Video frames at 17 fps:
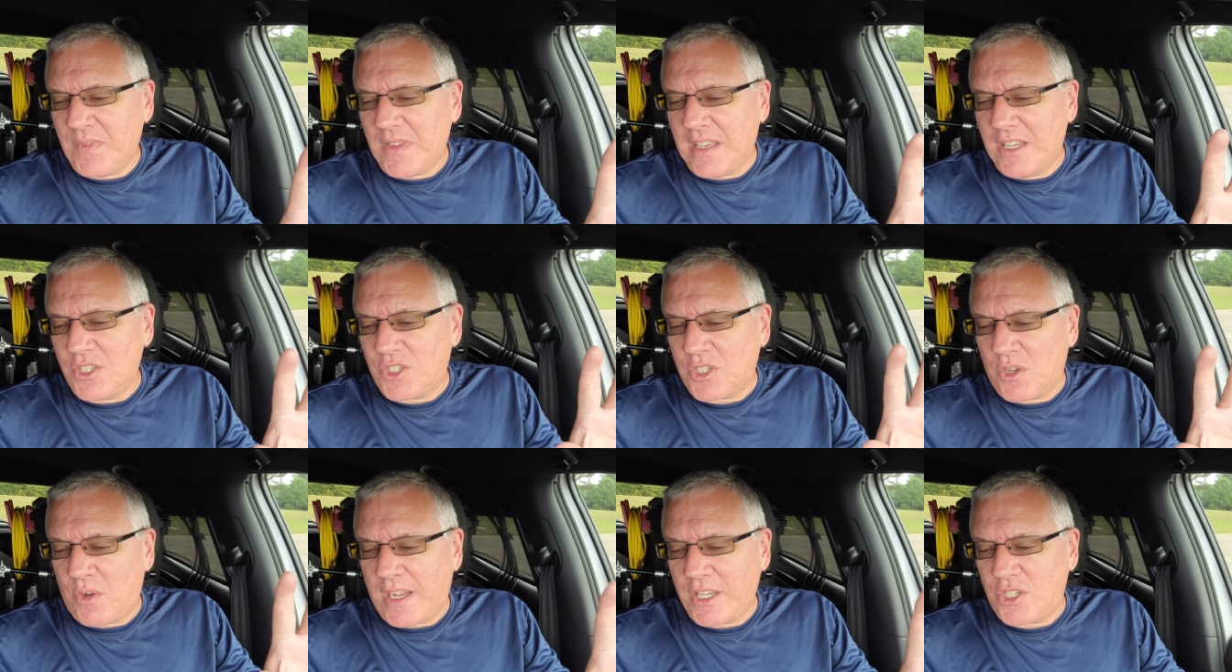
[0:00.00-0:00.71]
And
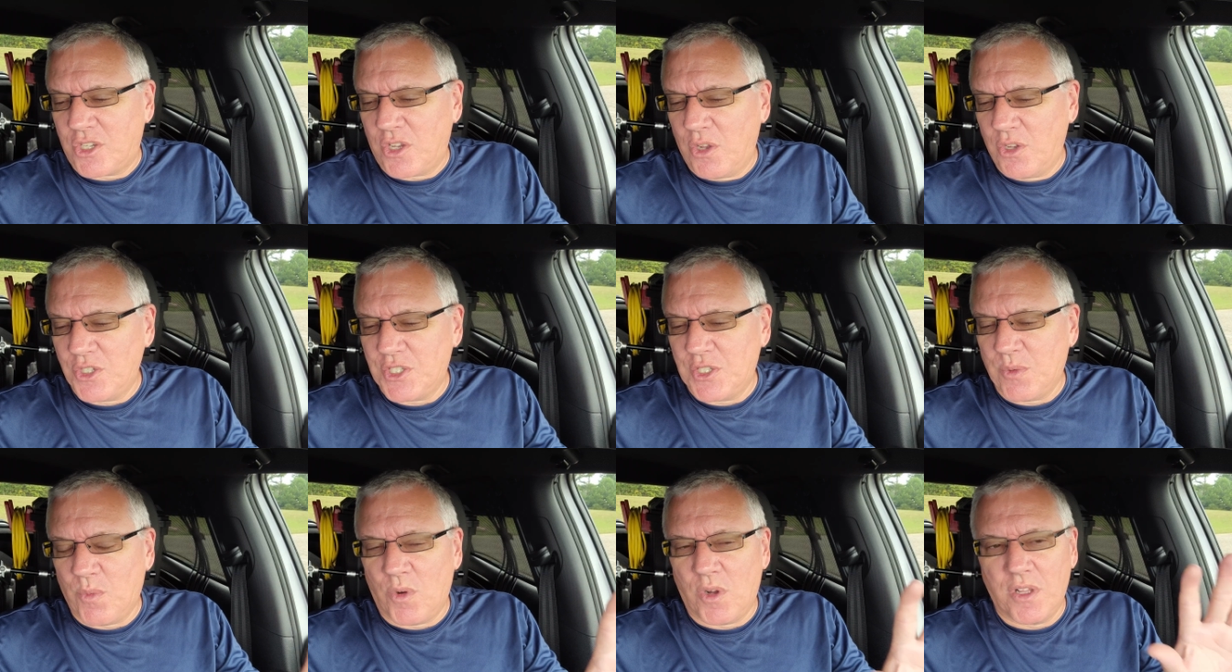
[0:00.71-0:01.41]
so I chose
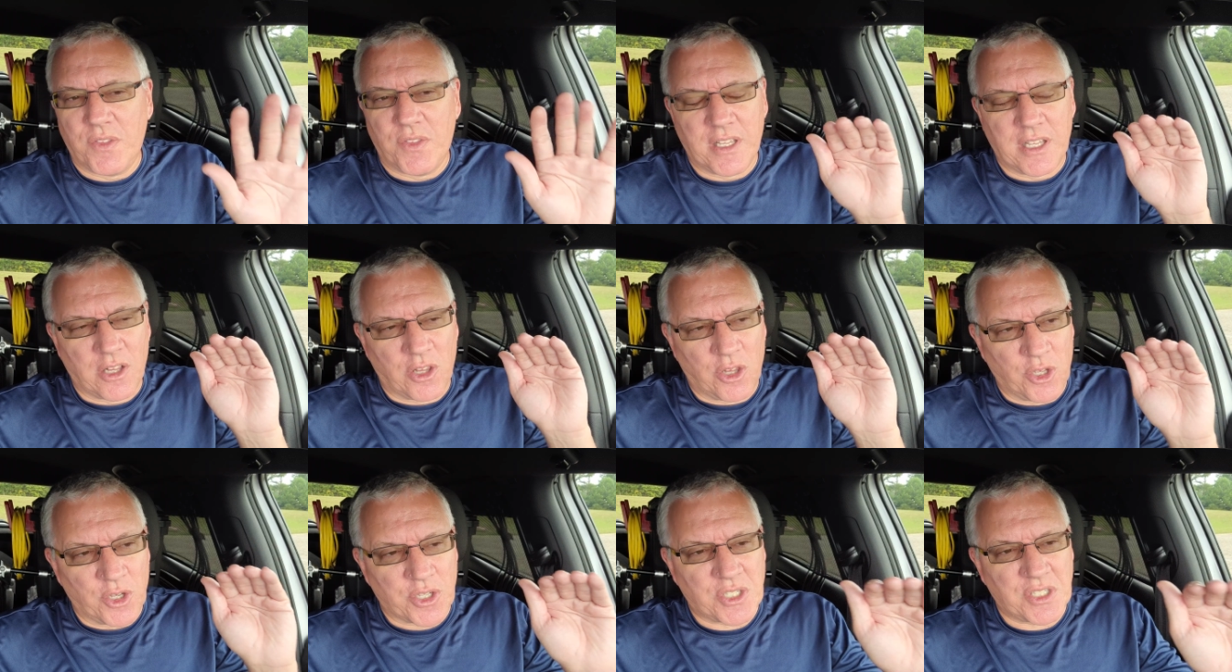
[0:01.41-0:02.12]
the one that
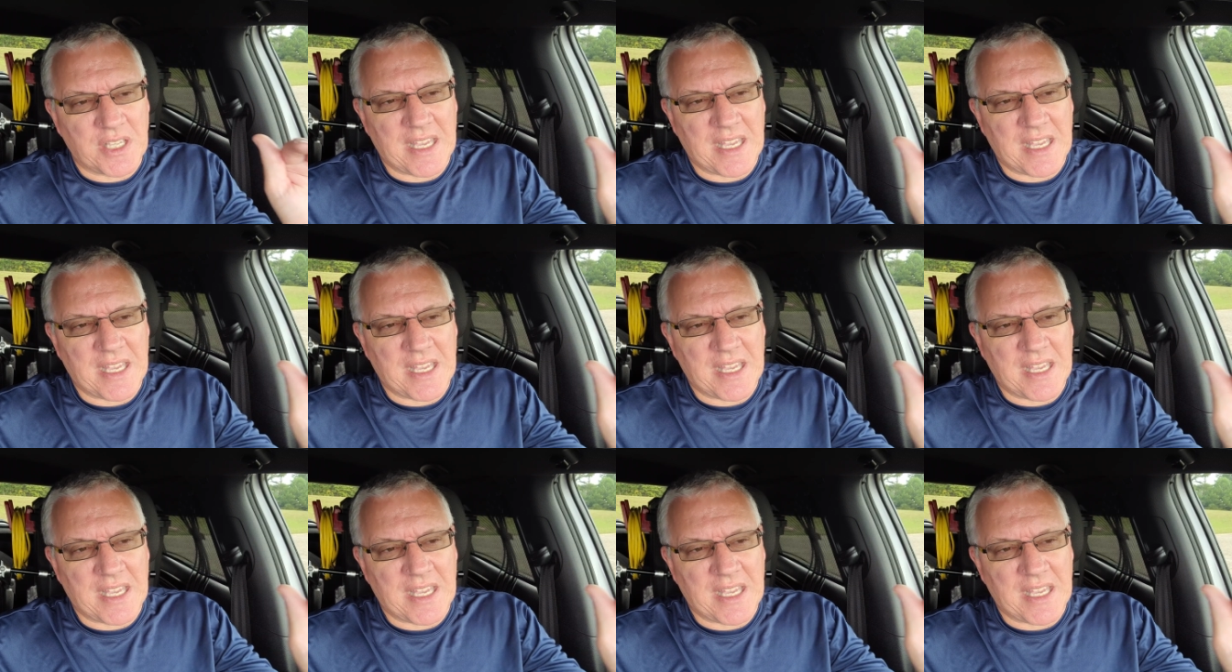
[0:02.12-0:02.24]
looks